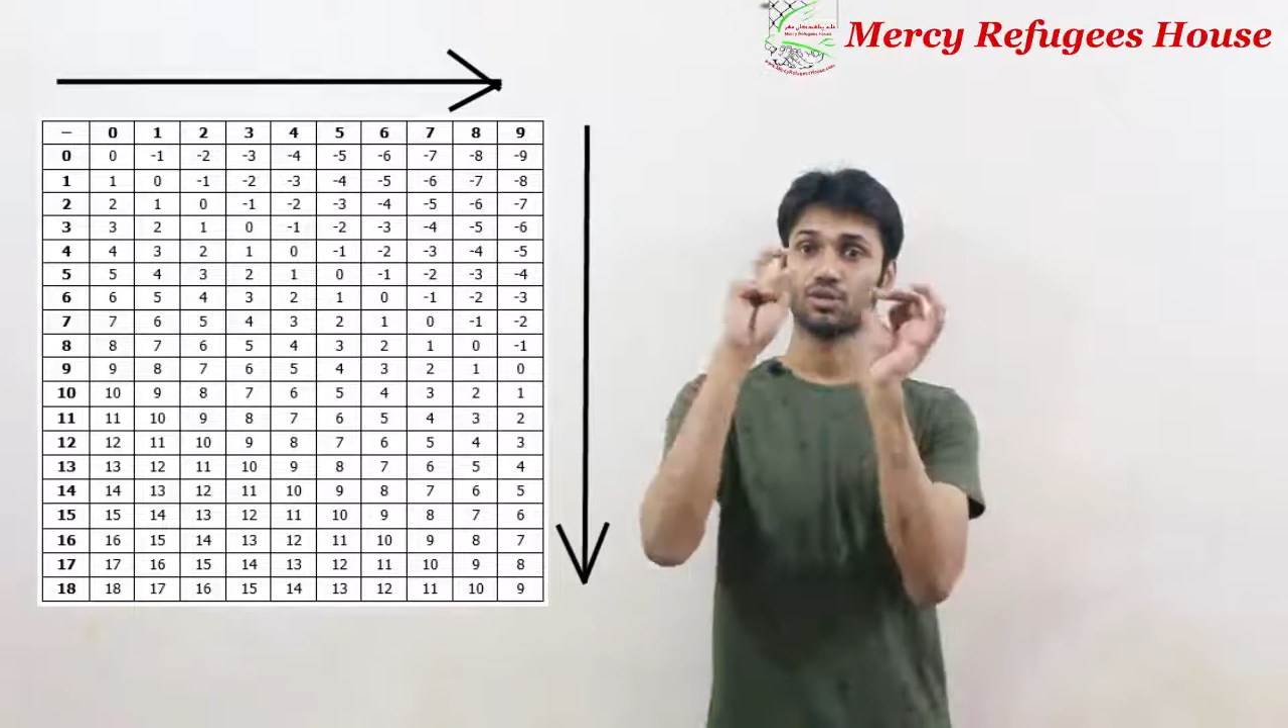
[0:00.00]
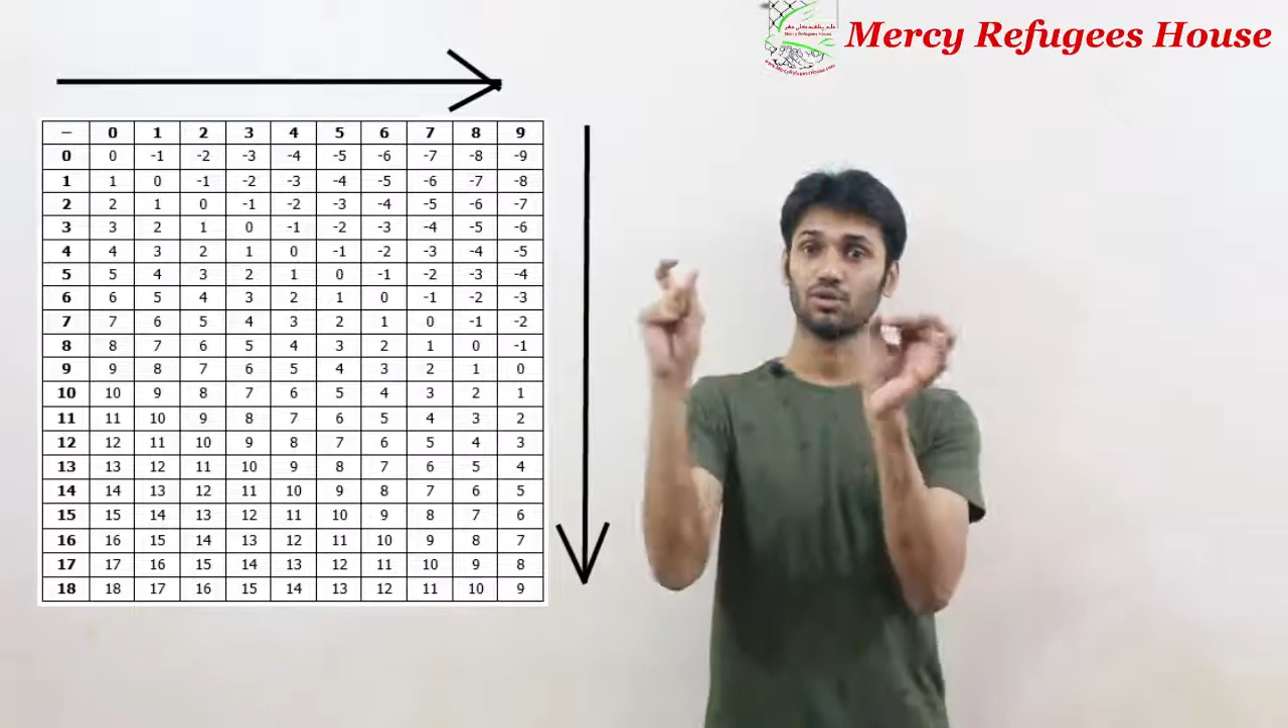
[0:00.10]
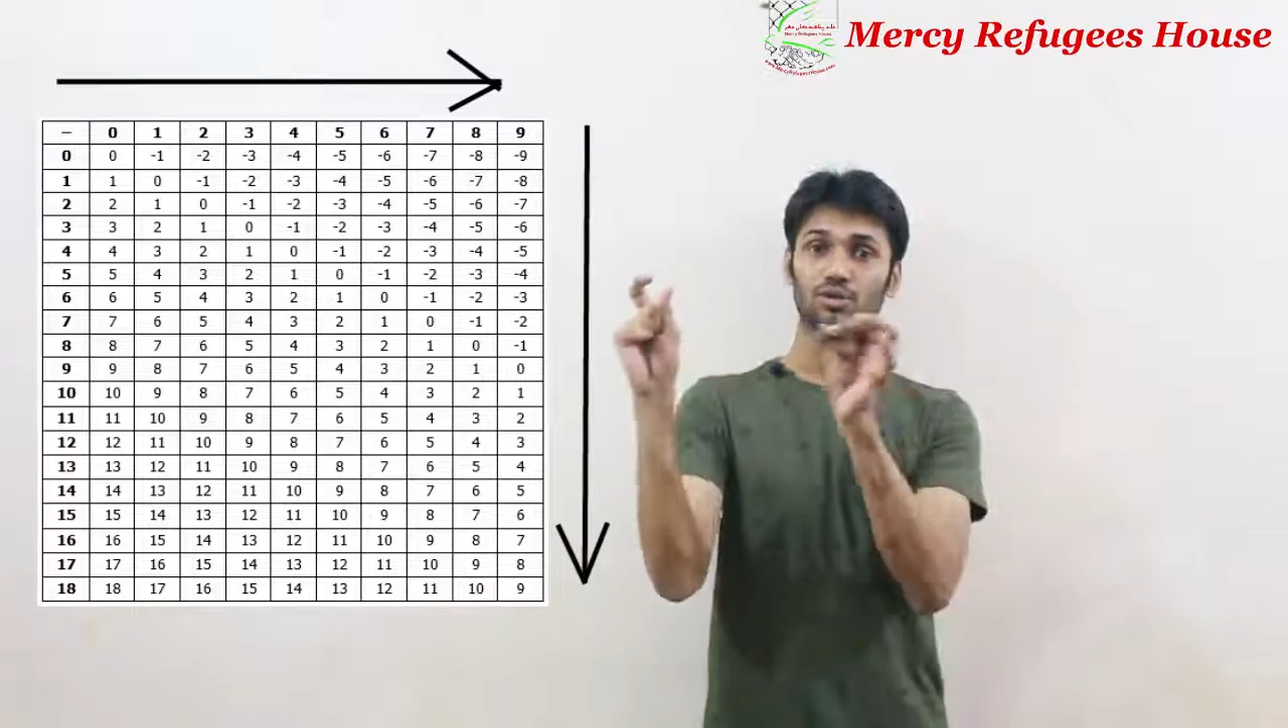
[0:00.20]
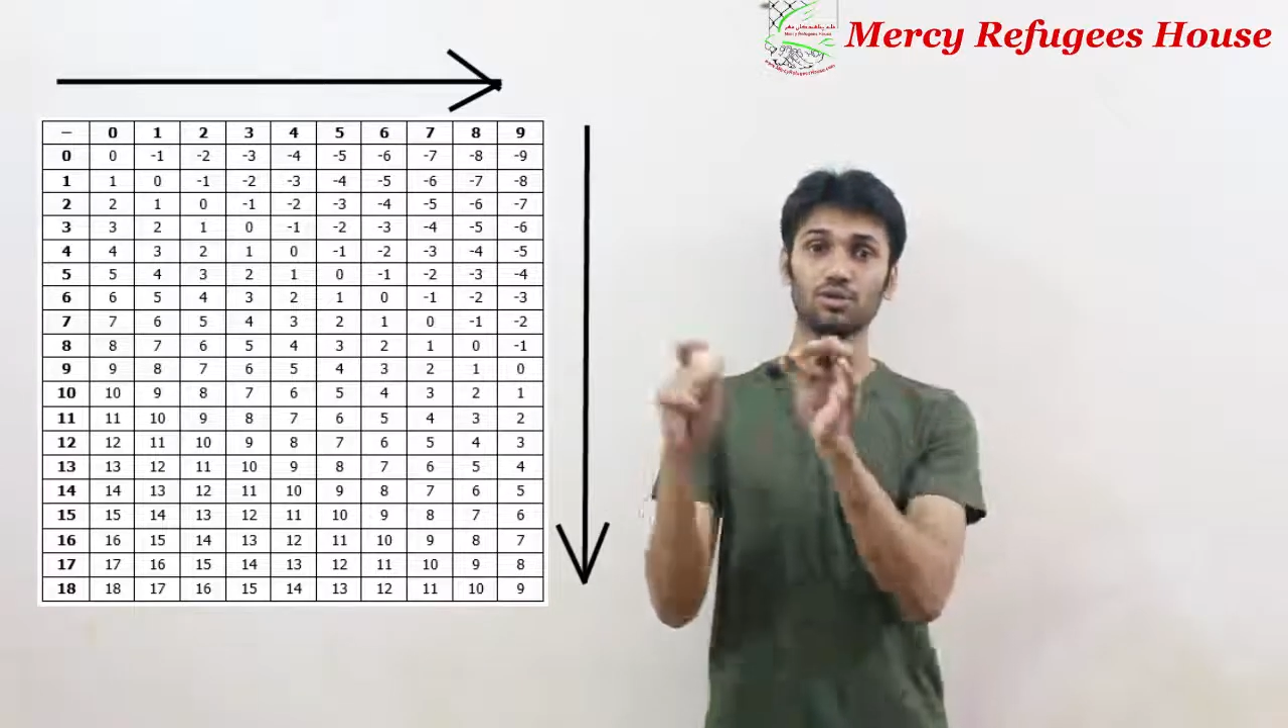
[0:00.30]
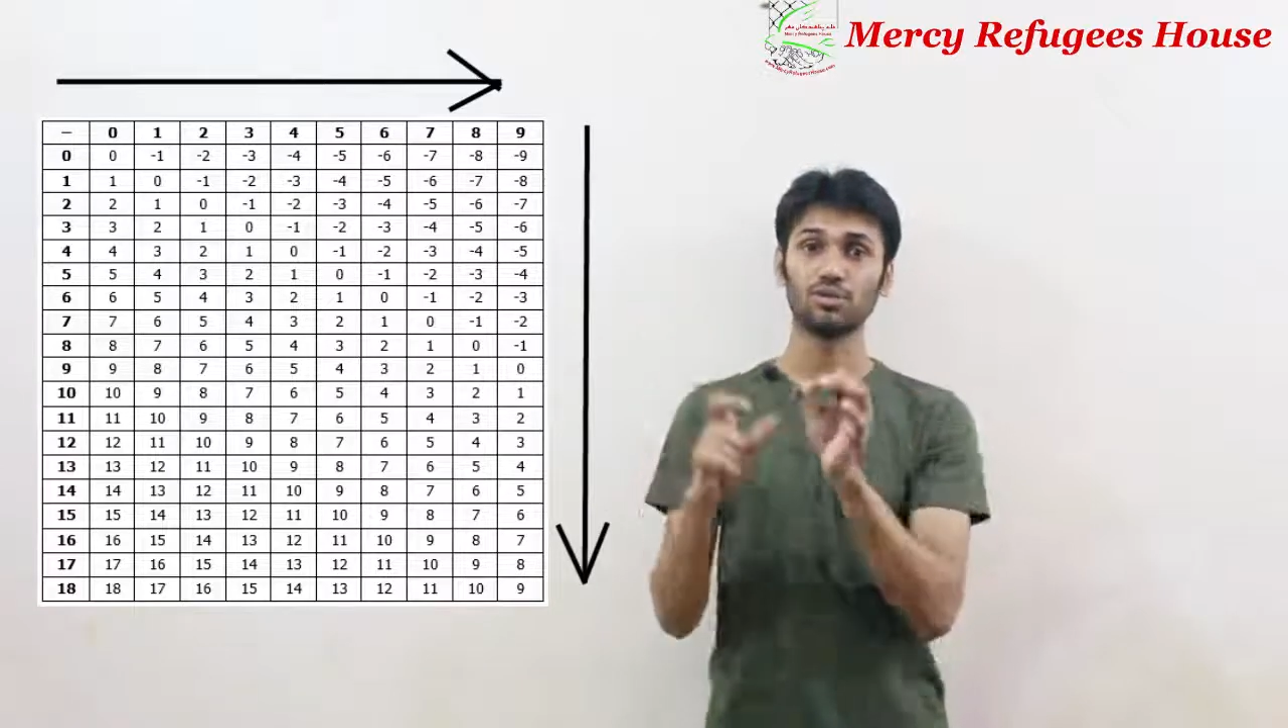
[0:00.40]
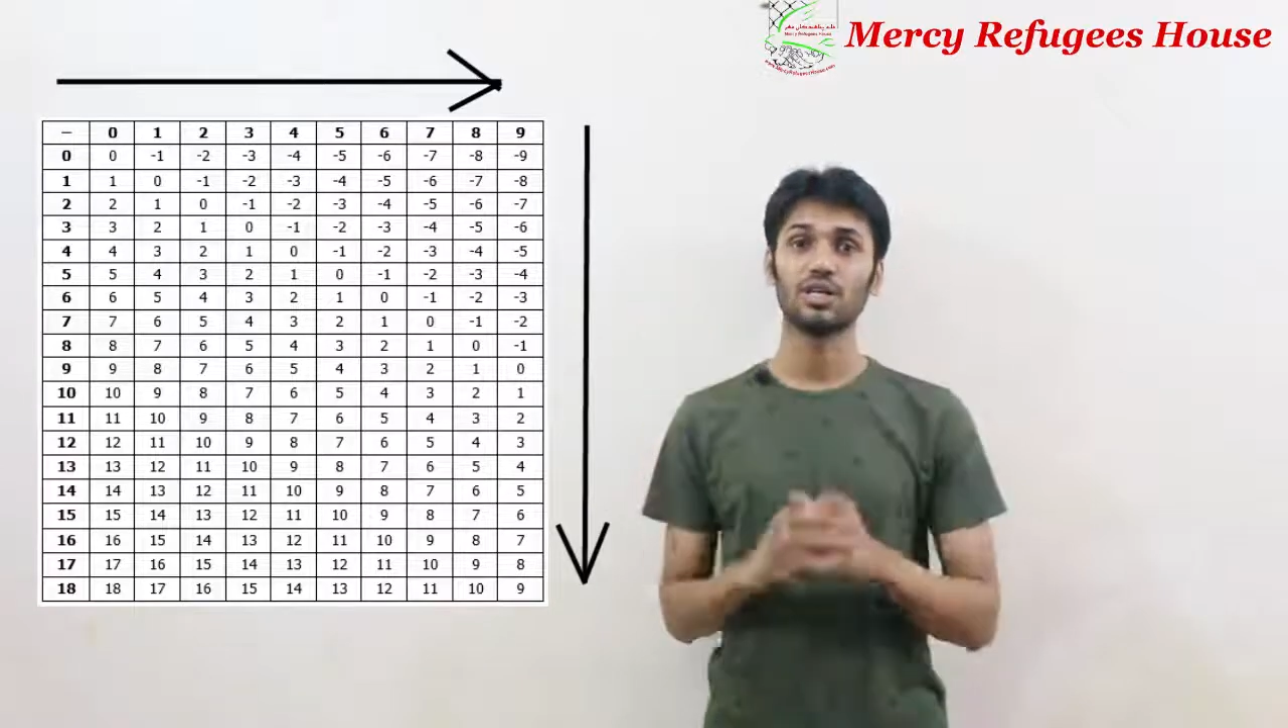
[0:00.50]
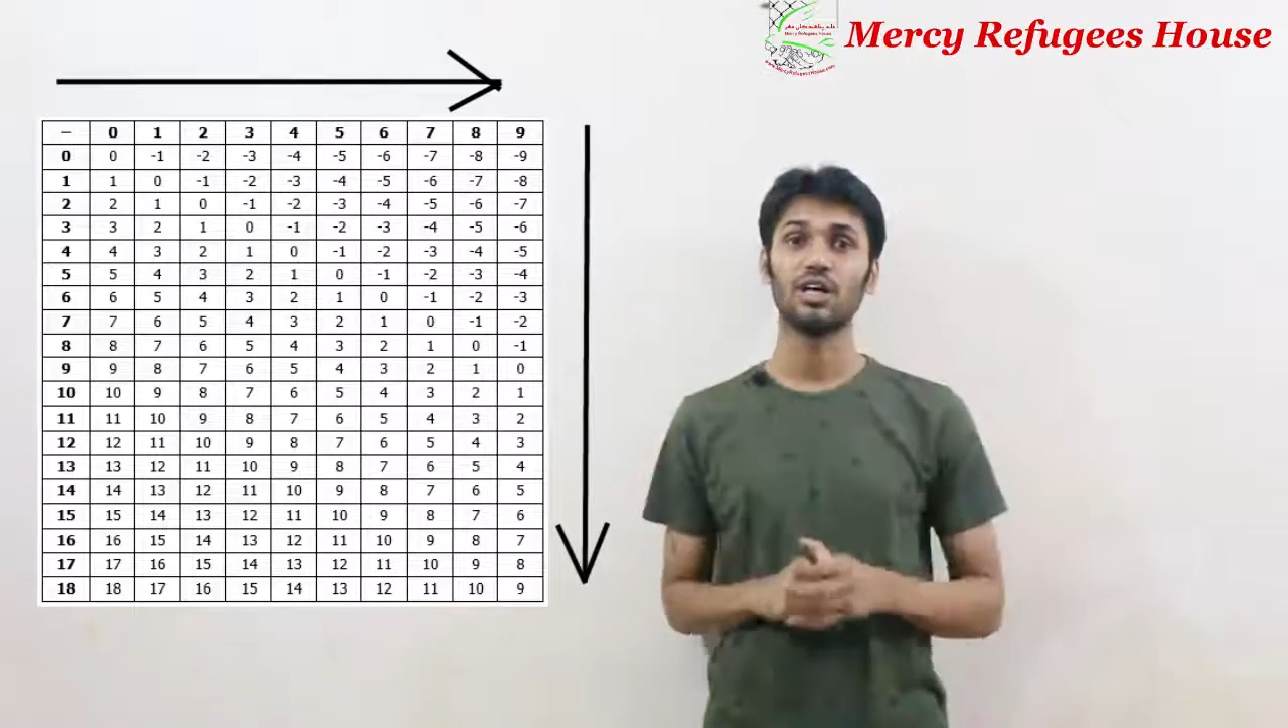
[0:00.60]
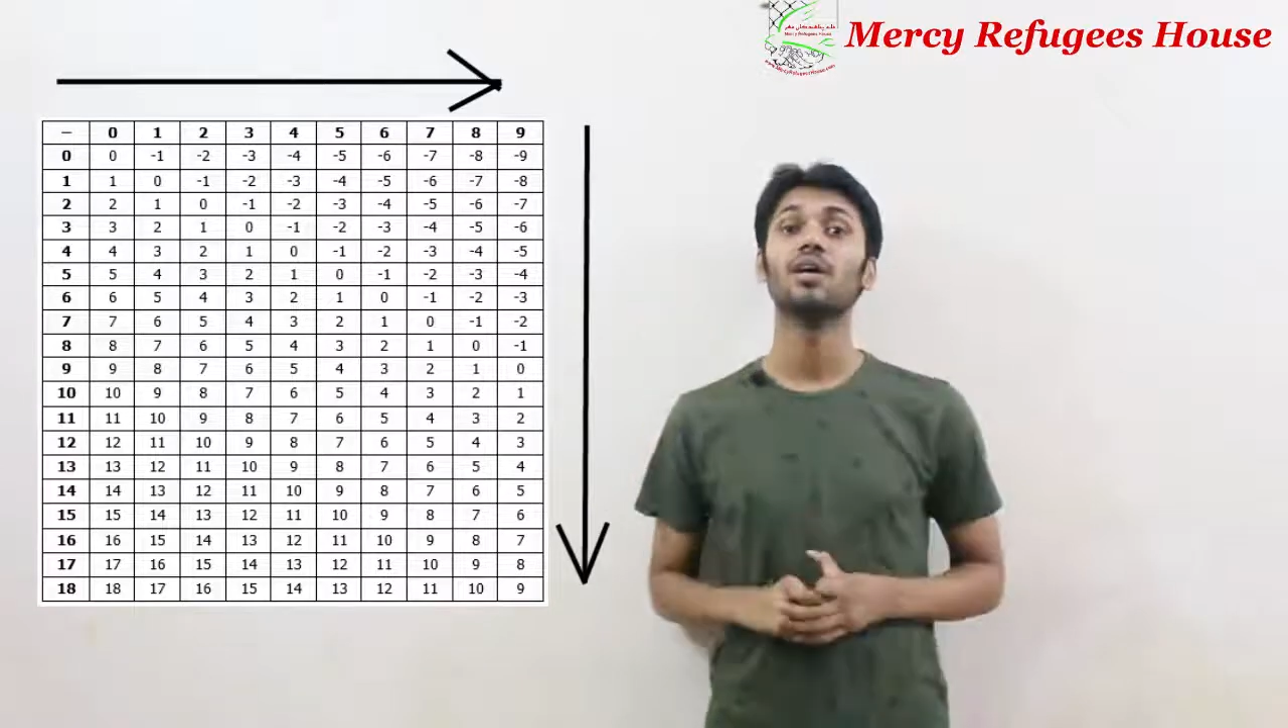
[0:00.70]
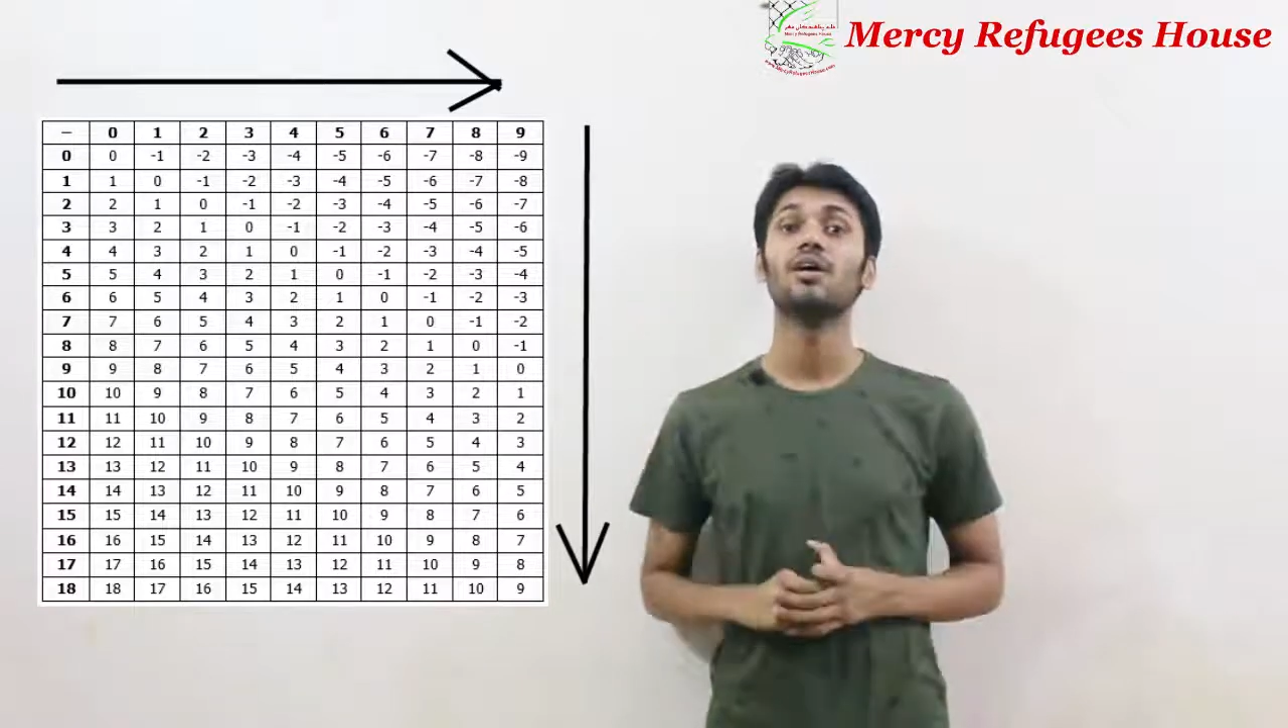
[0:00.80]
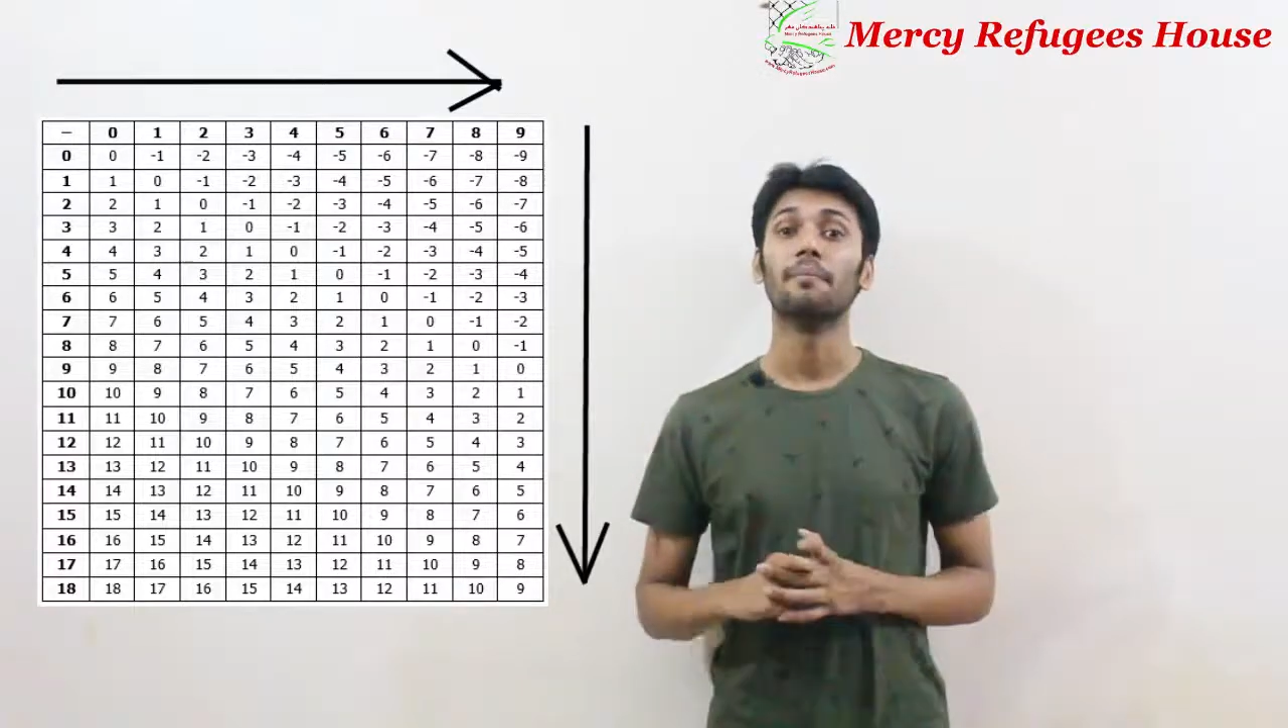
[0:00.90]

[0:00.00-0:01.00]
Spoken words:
go through the